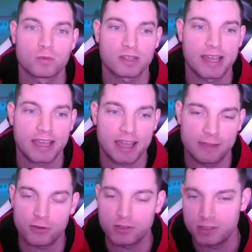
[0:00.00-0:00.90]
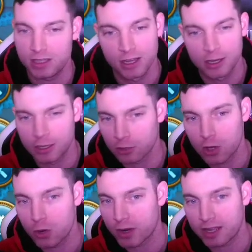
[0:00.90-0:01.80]
Like every
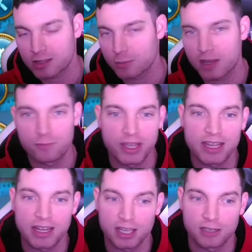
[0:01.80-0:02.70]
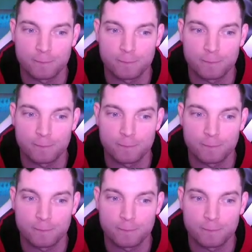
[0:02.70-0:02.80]
heroic anthem I've been in,